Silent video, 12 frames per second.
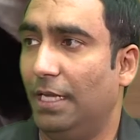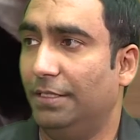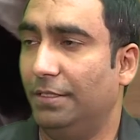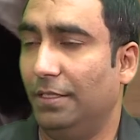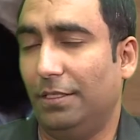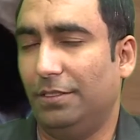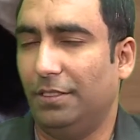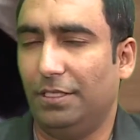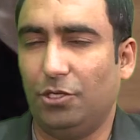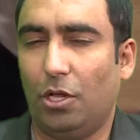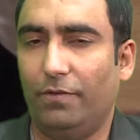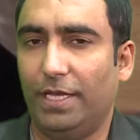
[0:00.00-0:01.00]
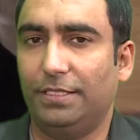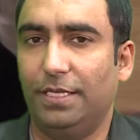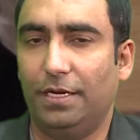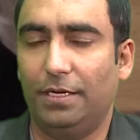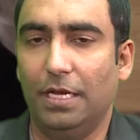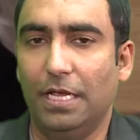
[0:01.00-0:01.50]
It's always
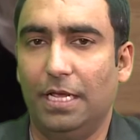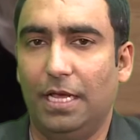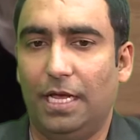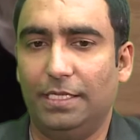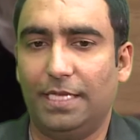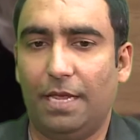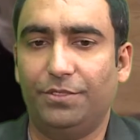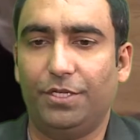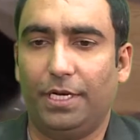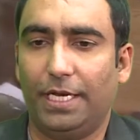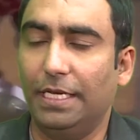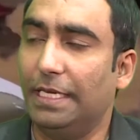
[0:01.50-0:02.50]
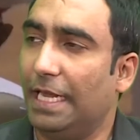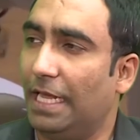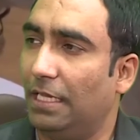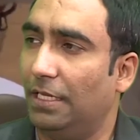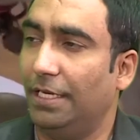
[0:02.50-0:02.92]
there. Samsung, Intel.